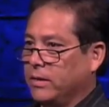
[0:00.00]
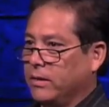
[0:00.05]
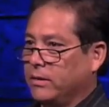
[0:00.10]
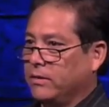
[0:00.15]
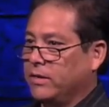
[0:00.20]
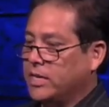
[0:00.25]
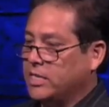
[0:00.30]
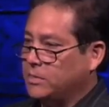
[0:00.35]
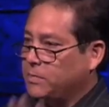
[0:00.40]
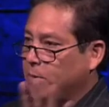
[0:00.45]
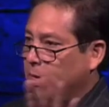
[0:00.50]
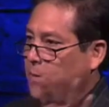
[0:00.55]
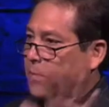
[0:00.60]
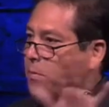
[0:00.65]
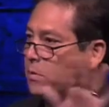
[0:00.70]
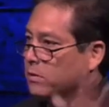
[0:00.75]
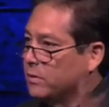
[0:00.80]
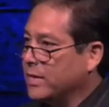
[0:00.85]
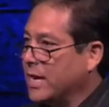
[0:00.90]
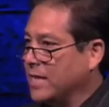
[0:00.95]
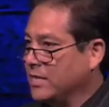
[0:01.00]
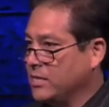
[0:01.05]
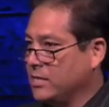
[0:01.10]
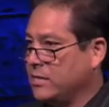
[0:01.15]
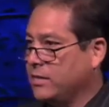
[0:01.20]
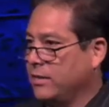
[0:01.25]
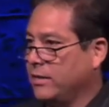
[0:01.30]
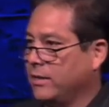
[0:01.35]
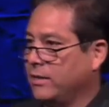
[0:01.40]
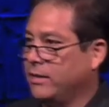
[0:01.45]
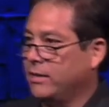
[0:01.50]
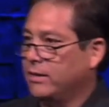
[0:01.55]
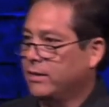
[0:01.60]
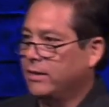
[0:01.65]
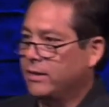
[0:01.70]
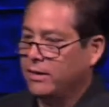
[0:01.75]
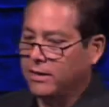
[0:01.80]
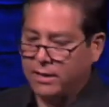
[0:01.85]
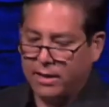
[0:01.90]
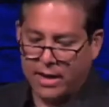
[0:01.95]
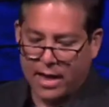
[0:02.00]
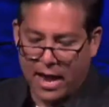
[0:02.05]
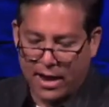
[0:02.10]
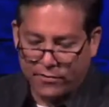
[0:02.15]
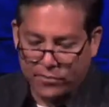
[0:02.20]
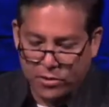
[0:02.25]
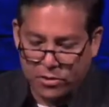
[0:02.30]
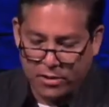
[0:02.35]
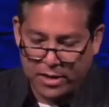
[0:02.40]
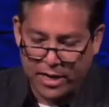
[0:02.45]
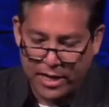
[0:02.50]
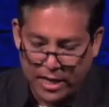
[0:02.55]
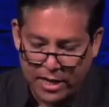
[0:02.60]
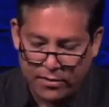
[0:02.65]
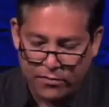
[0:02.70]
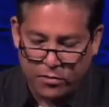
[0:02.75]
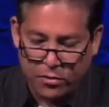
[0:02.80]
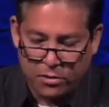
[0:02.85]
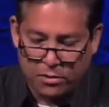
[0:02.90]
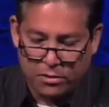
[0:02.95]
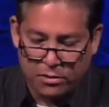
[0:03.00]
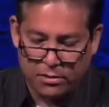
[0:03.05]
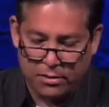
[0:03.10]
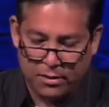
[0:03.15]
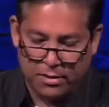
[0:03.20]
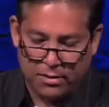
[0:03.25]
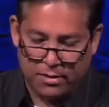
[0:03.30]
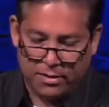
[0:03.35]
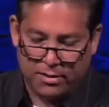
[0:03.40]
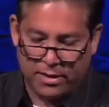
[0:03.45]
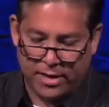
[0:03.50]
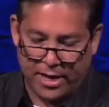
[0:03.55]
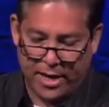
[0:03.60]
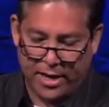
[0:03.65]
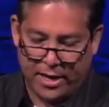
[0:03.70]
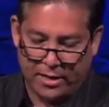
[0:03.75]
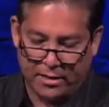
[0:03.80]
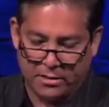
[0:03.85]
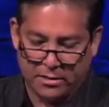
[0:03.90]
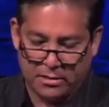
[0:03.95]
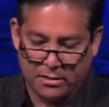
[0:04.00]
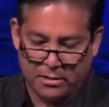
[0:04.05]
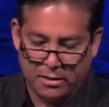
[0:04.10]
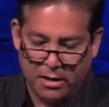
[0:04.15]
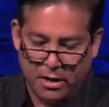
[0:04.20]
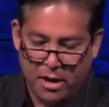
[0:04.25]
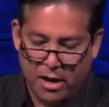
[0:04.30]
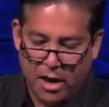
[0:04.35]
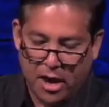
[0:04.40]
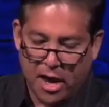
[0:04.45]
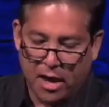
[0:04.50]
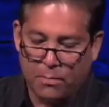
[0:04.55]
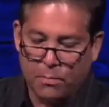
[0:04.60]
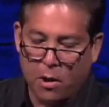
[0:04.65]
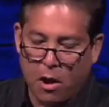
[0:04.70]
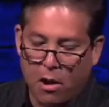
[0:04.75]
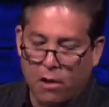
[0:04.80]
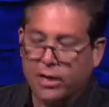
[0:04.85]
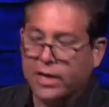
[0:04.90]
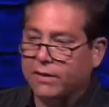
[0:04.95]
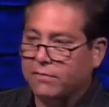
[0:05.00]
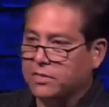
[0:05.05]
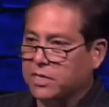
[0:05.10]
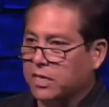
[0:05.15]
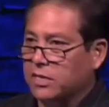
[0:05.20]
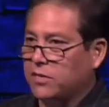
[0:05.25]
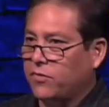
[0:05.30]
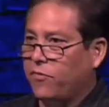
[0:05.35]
These people lusted after evil things. And Paul gives us